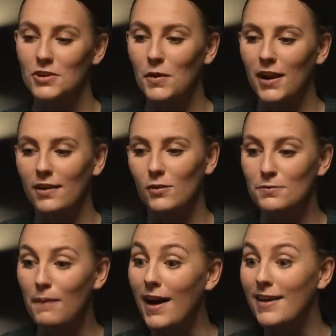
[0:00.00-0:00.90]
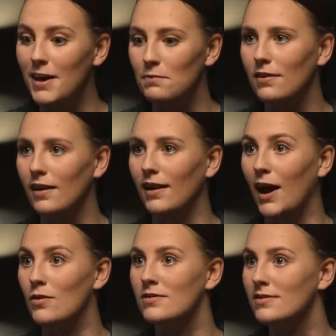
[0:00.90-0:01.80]
So when I, it was my name and
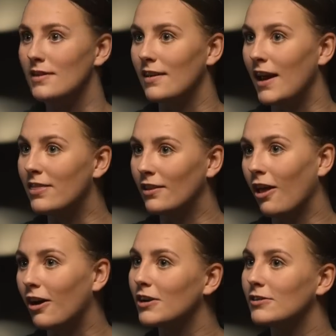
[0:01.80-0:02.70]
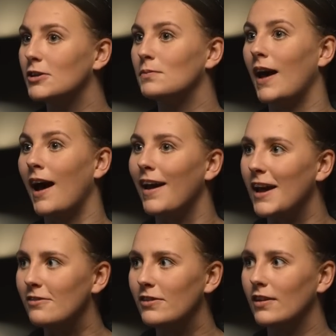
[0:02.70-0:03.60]
I was in the locker room at
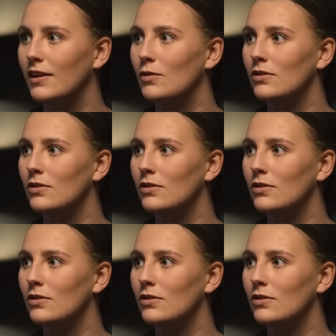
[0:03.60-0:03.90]
Anfield, it